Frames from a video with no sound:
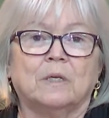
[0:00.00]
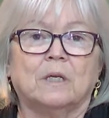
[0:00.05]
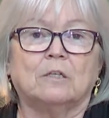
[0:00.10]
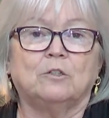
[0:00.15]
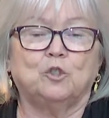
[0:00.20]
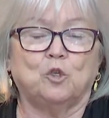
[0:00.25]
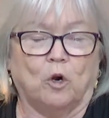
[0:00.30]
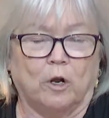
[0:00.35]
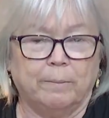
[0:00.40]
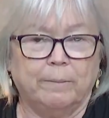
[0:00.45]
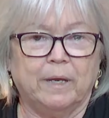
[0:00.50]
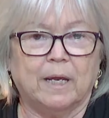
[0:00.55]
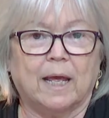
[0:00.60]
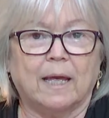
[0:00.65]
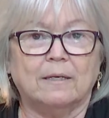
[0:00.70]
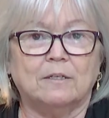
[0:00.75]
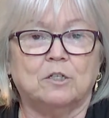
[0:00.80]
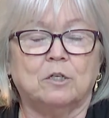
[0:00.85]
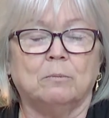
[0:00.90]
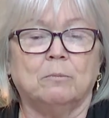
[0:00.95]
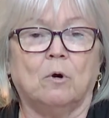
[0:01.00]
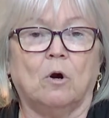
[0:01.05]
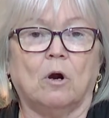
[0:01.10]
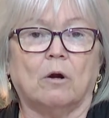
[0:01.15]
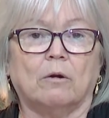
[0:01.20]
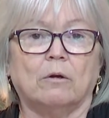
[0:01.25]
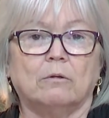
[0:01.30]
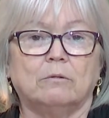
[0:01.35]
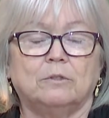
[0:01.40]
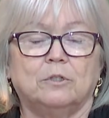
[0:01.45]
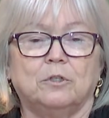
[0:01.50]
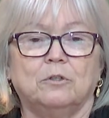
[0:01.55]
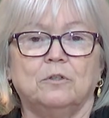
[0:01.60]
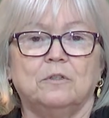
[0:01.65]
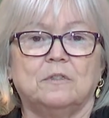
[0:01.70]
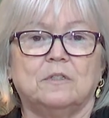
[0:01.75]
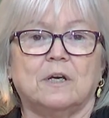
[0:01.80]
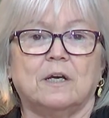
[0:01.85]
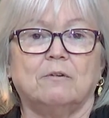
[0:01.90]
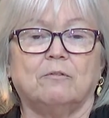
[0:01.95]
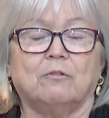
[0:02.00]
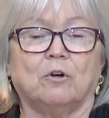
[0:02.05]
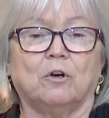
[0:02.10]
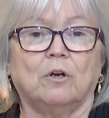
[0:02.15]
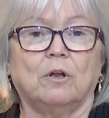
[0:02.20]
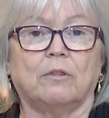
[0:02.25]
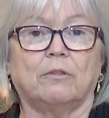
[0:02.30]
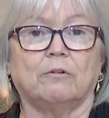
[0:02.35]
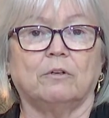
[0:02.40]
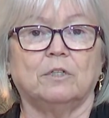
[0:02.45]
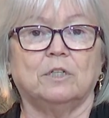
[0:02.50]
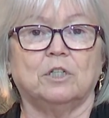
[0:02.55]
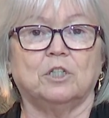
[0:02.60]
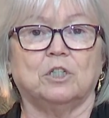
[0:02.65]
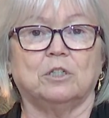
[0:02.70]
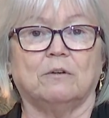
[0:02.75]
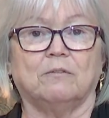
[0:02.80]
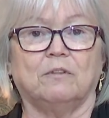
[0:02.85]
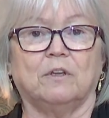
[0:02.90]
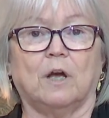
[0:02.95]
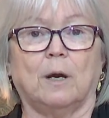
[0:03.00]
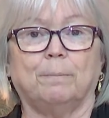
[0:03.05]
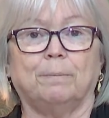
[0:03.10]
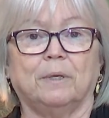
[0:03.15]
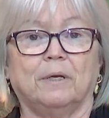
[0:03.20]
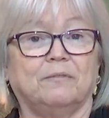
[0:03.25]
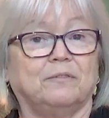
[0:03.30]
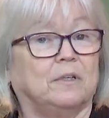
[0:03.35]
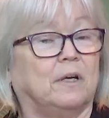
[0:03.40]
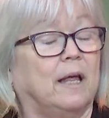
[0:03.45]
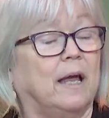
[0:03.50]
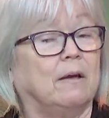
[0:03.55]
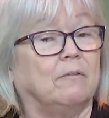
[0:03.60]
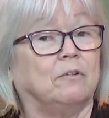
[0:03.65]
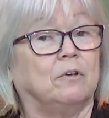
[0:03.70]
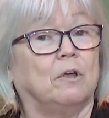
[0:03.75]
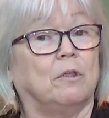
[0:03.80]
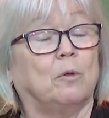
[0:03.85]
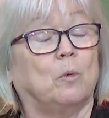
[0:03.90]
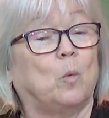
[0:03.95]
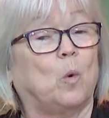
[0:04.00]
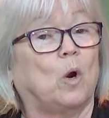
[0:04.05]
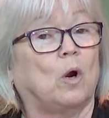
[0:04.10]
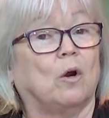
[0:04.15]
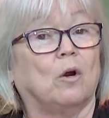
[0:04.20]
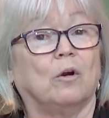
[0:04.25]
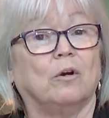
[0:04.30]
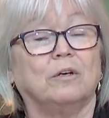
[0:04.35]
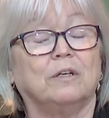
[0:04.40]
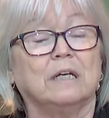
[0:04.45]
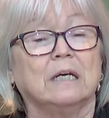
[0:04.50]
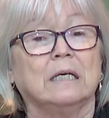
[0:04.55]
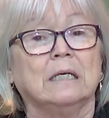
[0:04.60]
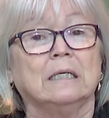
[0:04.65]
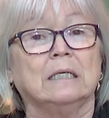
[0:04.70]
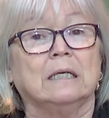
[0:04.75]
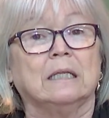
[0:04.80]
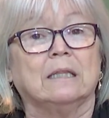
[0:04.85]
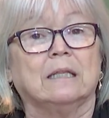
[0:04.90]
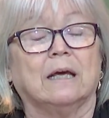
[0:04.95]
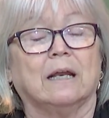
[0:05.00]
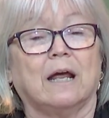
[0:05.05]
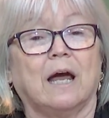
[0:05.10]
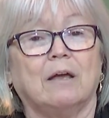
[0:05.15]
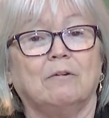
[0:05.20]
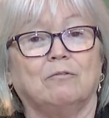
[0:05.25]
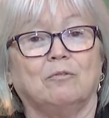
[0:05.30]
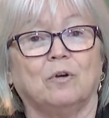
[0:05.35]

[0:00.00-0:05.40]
join me again tomorrow, Tuesday, for another edition of the Uplift. I'll have another word that I've